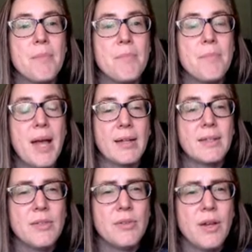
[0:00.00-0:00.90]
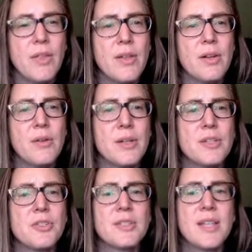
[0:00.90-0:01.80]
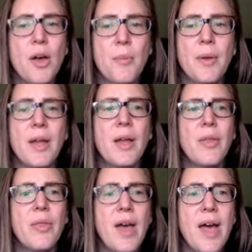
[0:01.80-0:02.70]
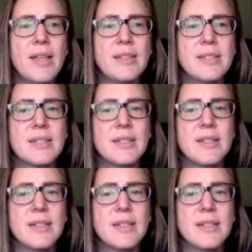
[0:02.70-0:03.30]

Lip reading: bacteria that are going to just help that